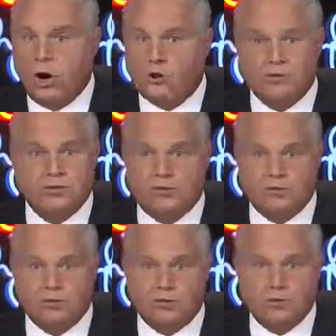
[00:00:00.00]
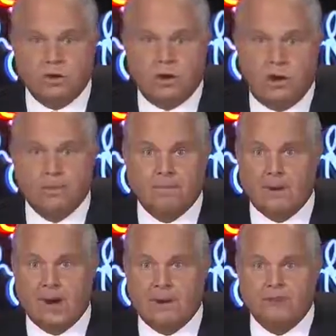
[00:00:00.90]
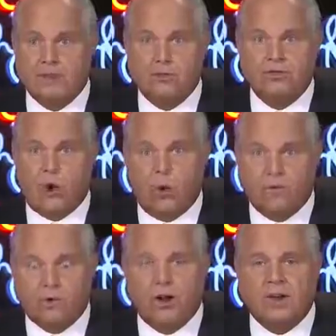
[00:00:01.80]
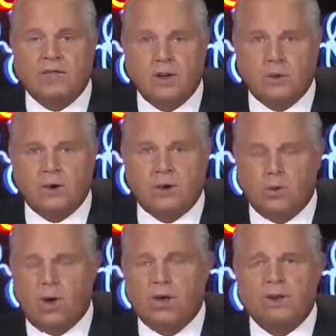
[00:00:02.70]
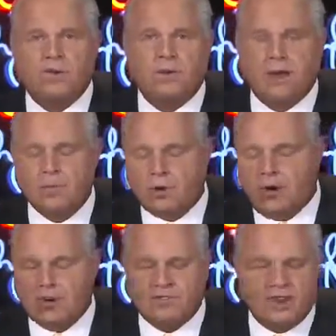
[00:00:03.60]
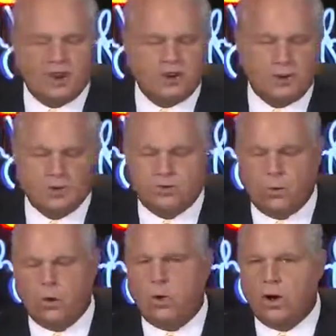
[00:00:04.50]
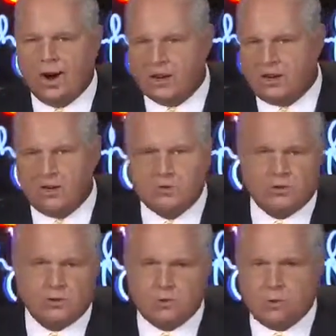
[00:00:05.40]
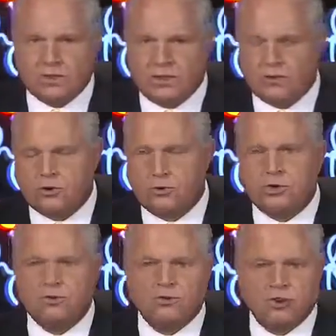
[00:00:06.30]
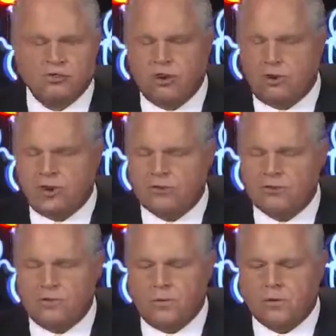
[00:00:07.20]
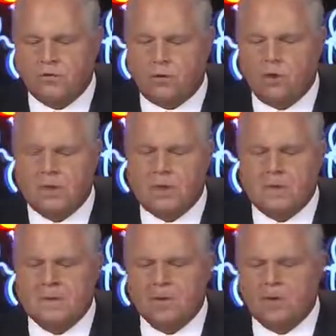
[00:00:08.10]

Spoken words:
was up for grabs. It was over if Hillary had won, if the Democrats had another 4 or 8 years to do what they do with the judiciary and so forth. So